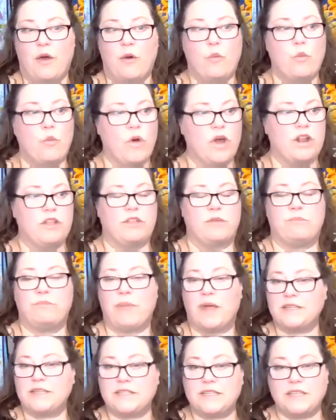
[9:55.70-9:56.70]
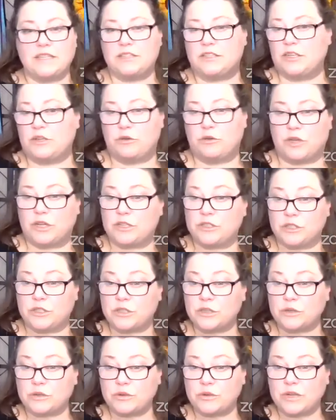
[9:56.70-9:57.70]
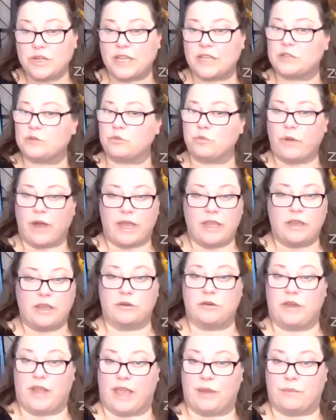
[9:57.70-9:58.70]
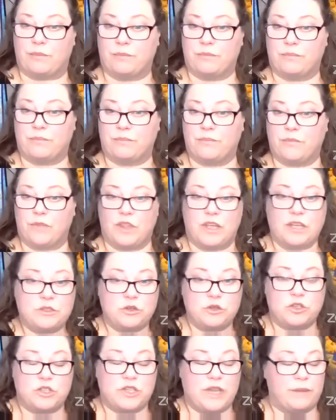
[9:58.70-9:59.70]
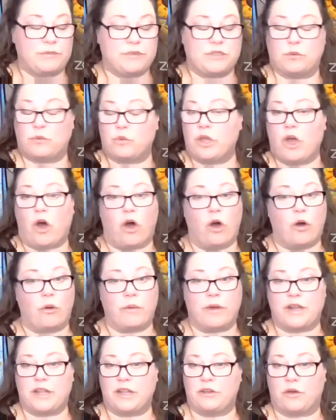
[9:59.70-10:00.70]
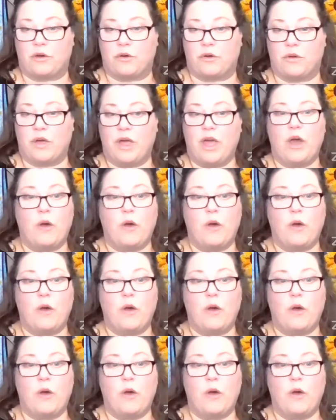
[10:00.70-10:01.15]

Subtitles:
One of the best things that you can do is write your name. These are shapes that we already know.